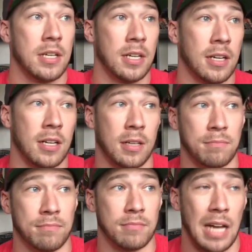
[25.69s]
I
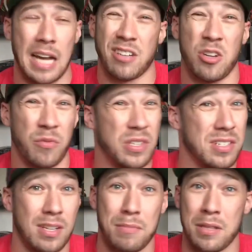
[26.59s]
don't know if this is
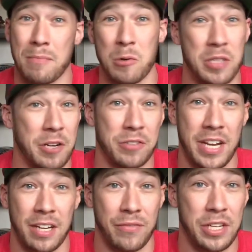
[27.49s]
going to be the most
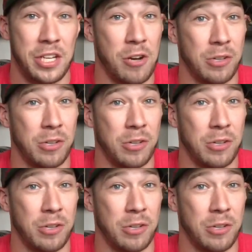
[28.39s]
entertaining video,